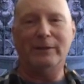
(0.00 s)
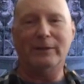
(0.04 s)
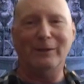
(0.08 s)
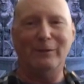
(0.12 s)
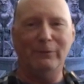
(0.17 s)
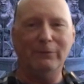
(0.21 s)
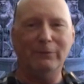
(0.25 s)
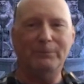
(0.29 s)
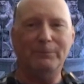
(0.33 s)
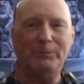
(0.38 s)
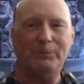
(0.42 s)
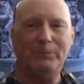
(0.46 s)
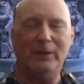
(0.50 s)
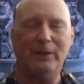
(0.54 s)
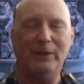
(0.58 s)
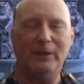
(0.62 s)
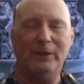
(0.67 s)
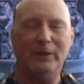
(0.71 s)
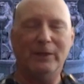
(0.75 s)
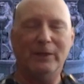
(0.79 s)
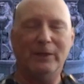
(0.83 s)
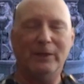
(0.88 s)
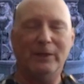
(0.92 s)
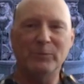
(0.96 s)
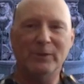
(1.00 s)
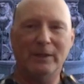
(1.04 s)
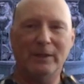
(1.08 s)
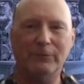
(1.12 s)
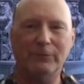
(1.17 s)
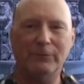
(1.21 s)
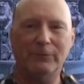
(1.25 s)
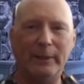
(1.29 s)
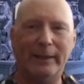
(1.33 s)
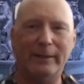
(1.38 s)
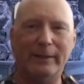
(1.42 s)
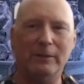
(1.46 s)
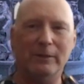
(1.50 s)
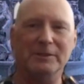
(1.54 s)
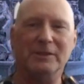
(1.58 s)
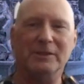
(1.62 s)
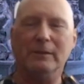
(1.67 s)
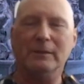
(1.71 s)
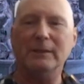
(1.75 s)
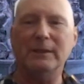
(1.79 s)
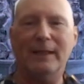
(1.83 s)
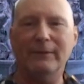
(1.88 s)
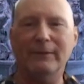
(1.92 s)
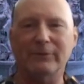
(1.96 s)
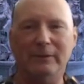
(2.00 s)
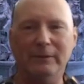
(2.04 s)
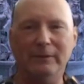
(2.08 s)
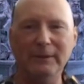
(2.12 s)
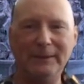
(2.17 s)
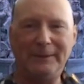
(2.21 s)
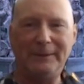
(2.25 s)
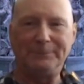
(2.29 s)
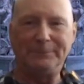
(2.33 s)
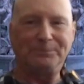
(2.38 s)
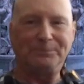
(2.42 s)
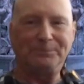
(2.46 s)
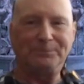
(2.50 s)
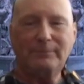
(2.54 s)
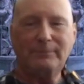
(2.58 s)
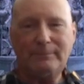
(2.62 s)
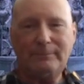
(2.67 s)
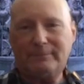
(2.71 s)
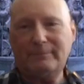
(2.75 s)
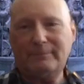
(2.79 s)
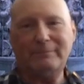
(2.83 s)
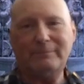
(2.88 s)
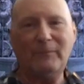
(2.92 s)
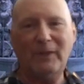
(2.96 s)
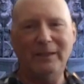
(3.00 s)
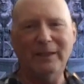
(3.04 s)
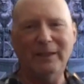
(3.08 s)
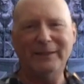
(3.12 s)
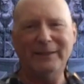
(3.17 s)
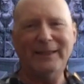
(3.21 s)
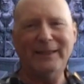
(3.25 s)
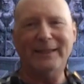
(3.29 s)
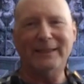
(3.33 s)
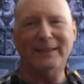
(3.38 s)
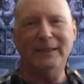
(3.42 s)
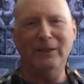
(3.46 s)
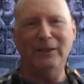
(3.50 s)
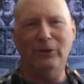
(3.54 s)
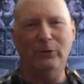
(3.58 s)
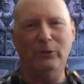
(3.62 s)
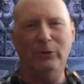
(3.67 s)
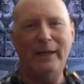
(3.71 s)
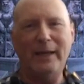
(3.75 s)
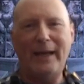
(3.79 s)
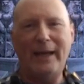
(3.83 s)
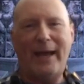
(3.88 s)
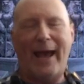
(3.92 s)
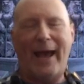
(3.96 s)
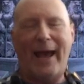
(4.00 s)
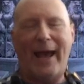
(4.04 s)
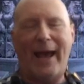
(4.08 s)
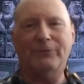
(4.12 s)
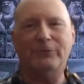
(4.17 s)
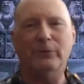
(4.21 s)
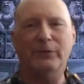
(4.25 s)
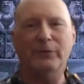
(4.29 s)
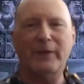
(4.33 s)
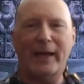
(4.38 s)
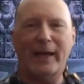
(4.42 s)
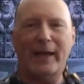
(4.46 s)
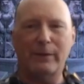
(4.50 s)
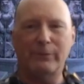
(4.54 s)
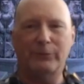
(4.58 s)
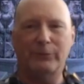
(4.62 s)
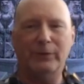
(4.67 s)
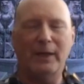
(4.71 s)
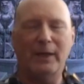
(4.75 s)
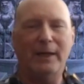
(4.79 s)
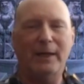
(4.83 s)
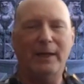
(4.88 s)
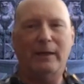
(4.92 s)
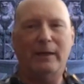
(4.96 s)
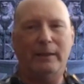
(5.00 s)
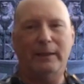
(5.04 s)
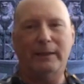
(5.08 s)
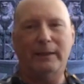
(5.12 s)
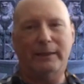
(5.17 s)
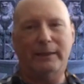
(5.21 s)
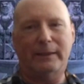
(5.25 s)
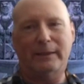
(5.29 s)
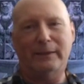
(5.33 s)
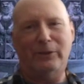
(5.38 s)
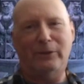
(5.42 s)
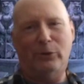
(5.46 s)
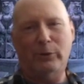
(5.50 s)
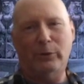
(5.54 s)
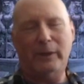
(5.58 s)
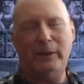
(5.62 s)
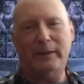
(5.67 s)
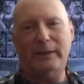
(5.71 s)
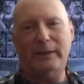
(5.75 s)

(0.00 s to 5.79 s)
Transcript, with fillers: know if if players are clever, that that you know after they've you know,